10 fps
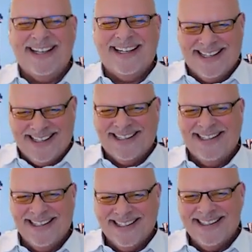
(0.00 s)

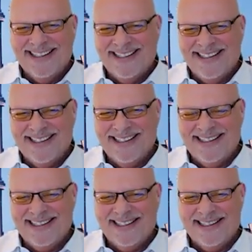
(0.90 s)

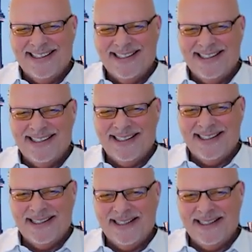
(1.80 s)

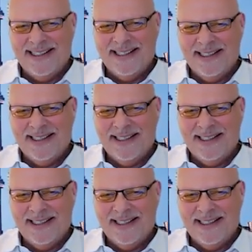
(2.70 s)
(not speaking)